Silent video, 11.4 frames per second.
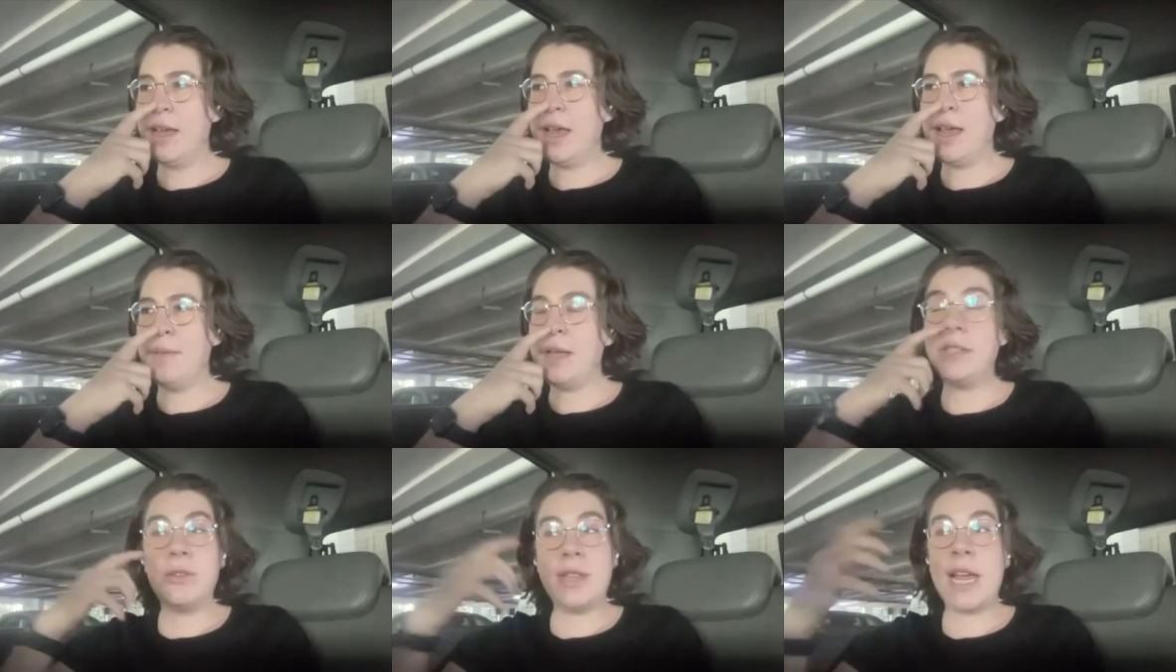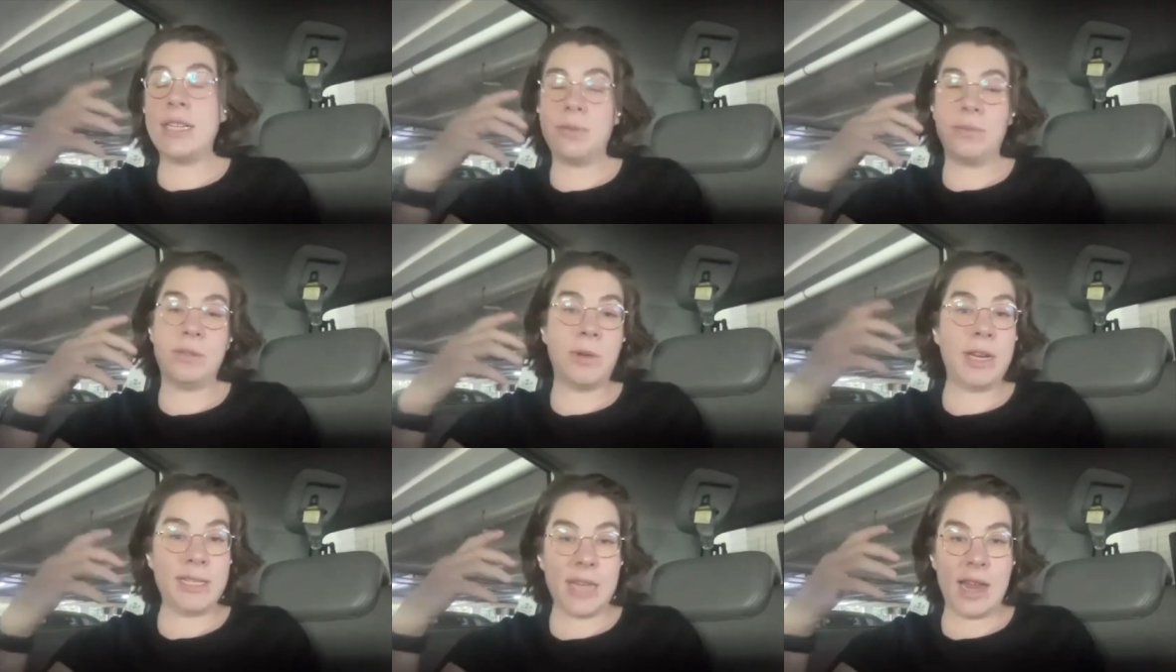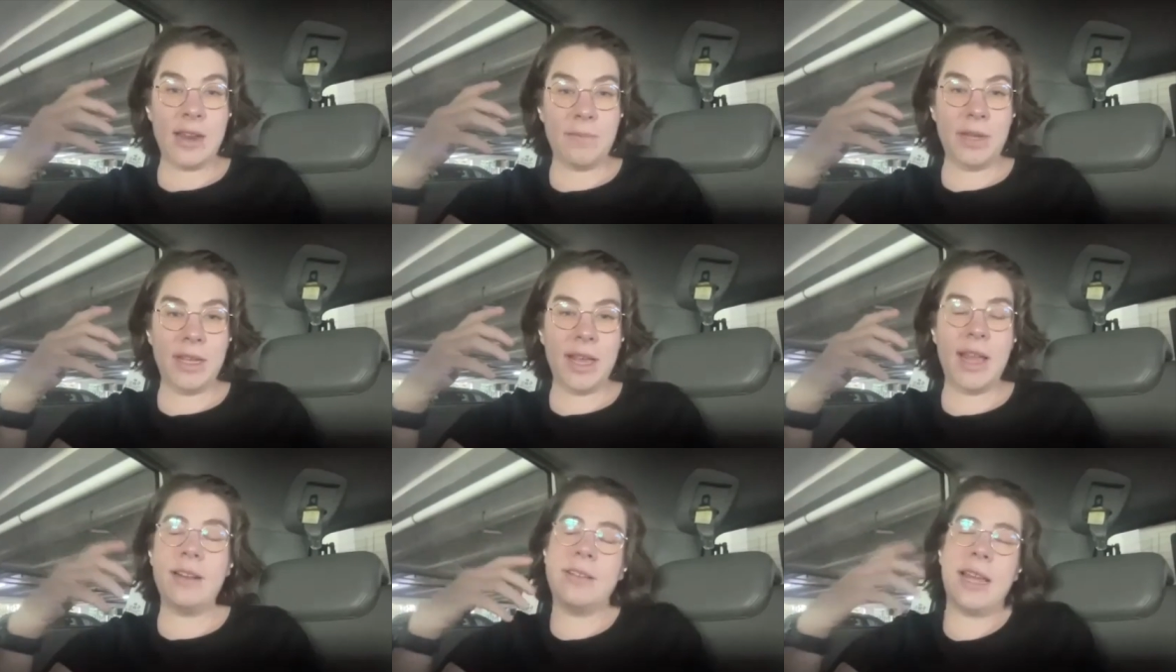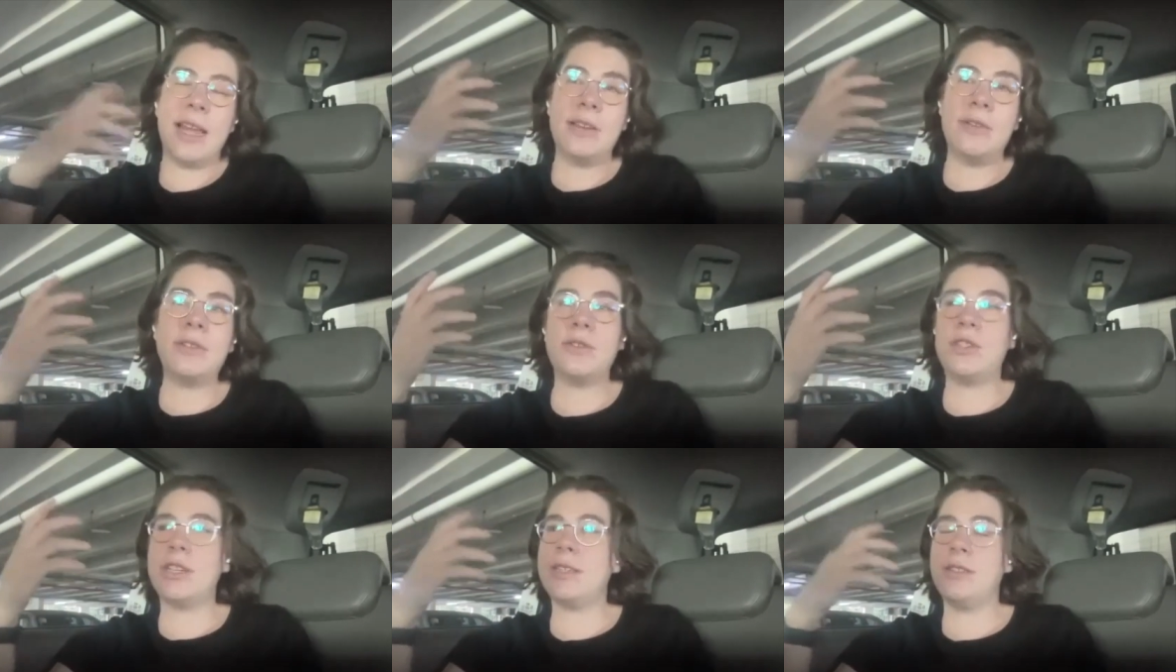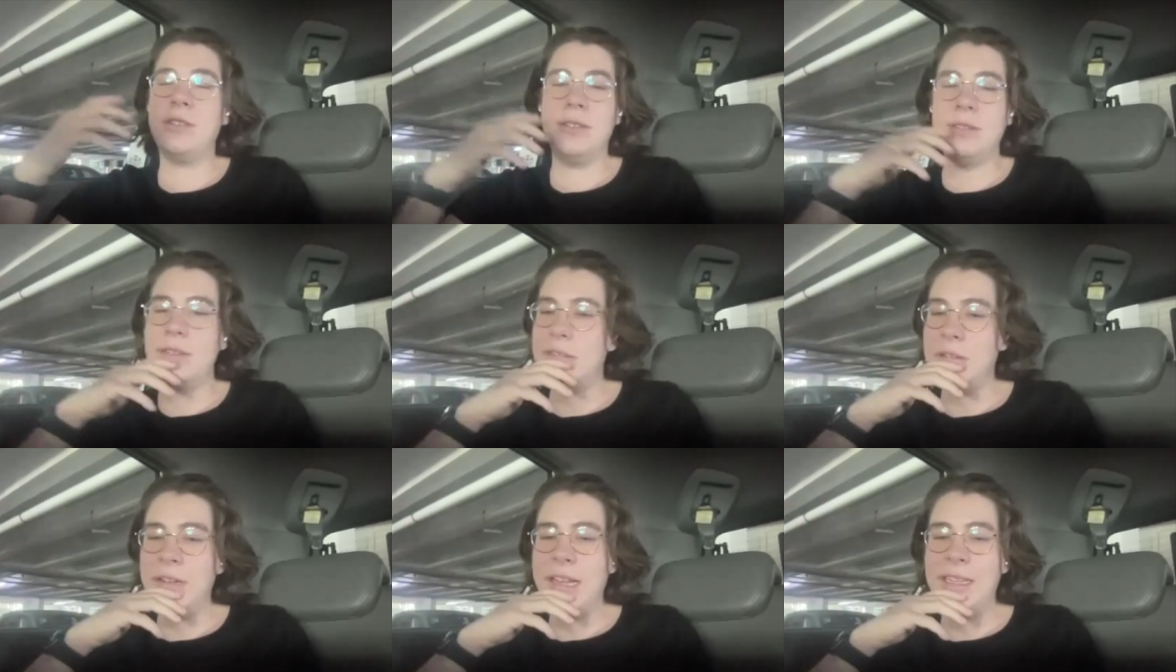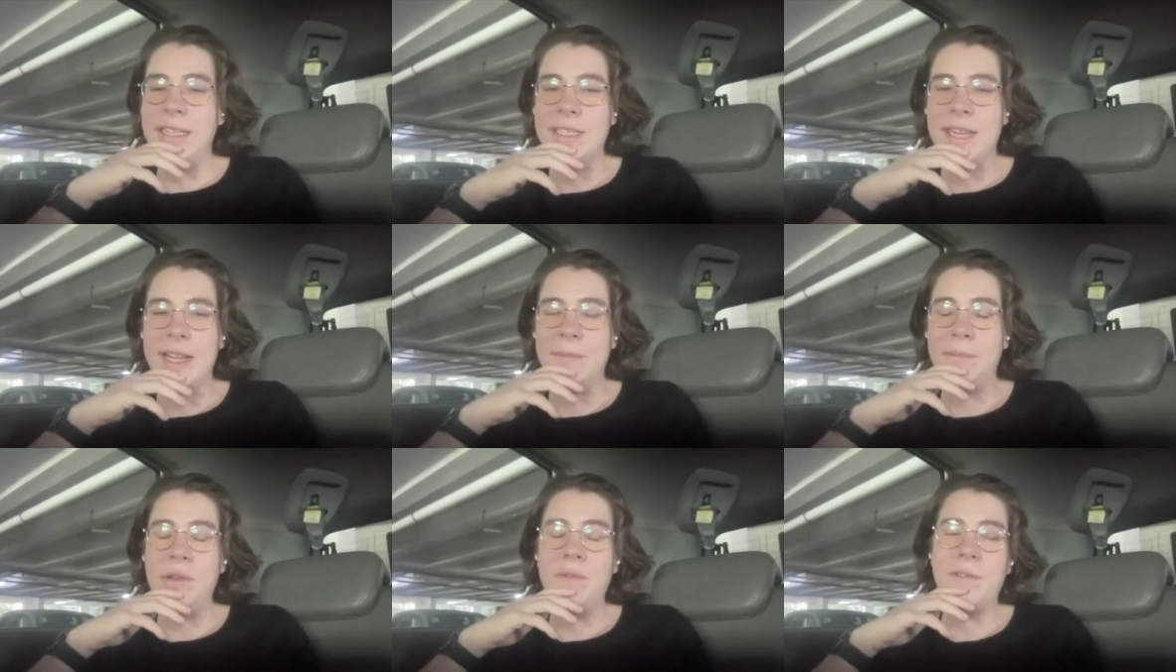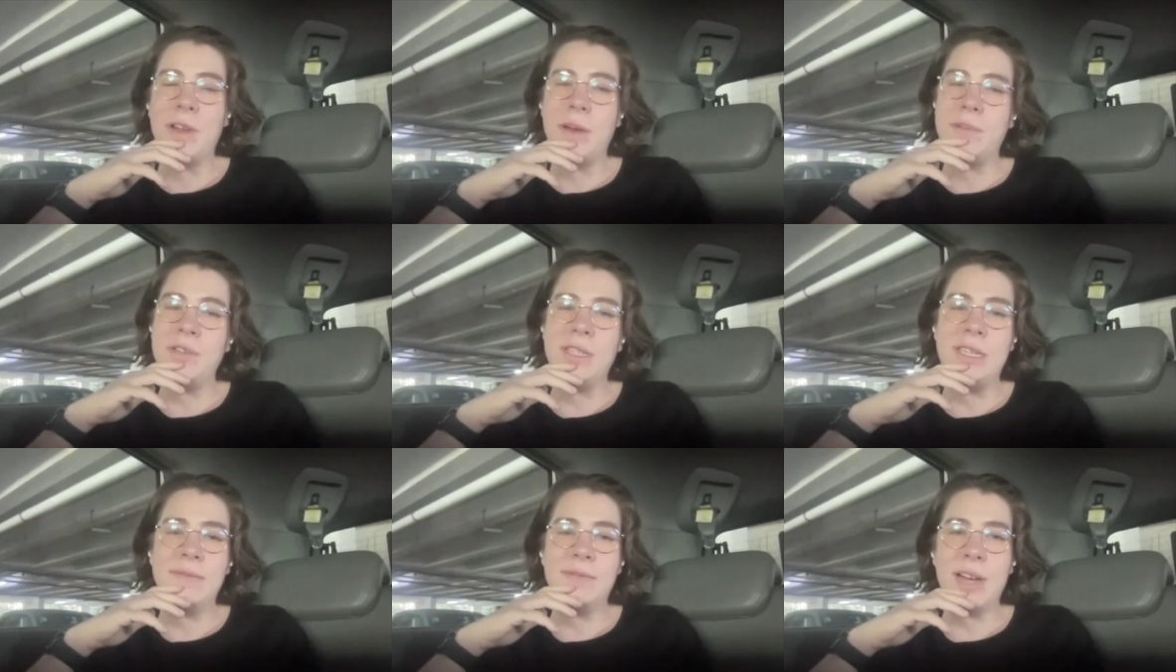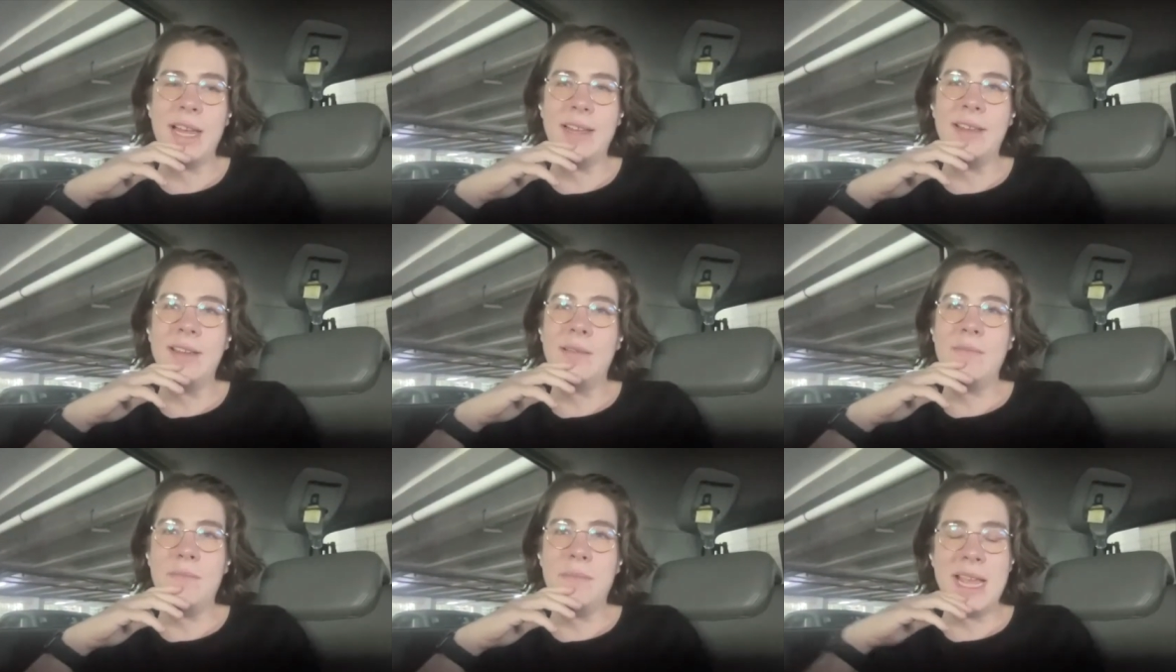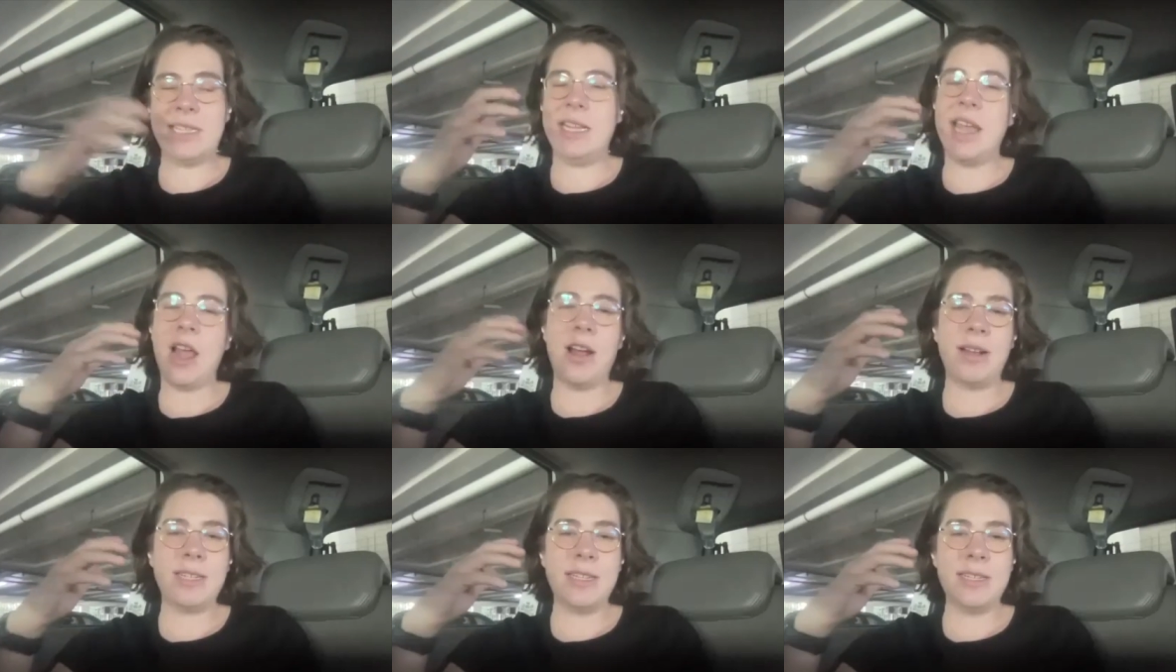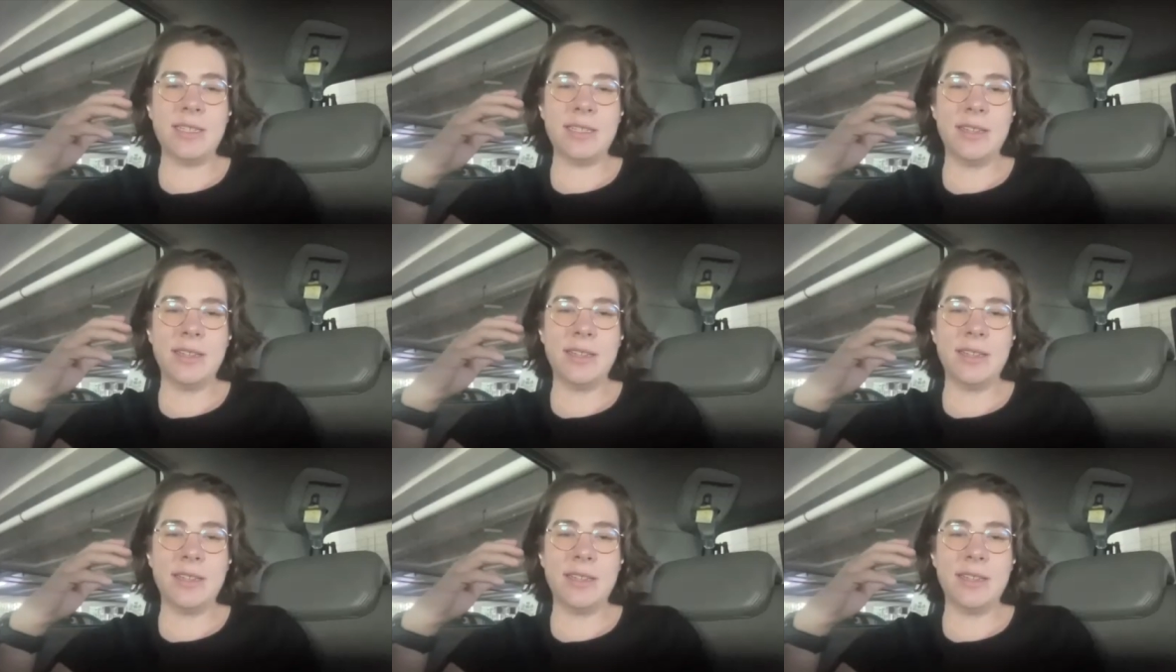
Um, and so that was what excited me and and also just to to get this like beautiful opportunity for like messy characters